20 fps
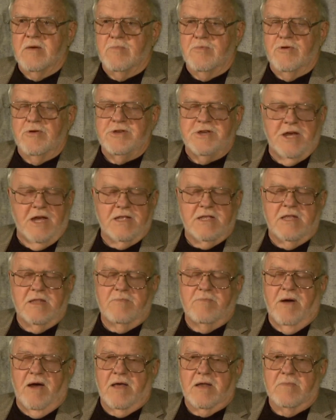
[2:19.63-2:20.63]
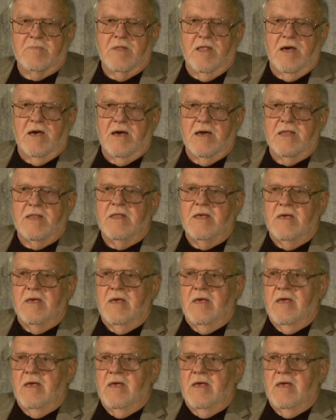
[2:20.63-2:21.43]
The projected bottom line